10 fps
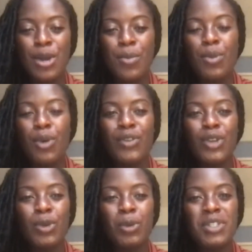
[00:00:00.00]
More of
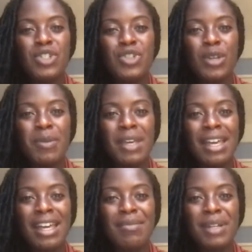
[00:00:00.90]
you will be streaming
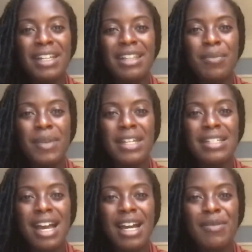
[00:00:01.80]
in, but in the
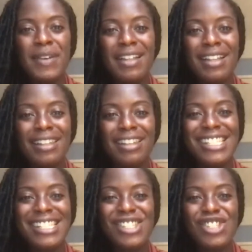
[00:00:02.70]
meantime,
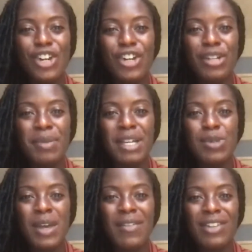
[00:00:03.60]
let's get started
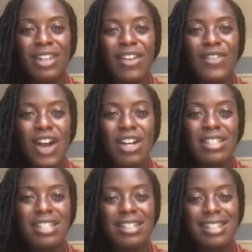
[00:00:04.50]
because we have a lot of
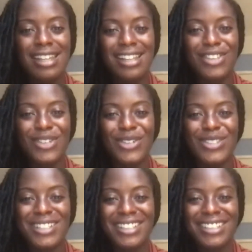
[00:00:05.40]
content to get through.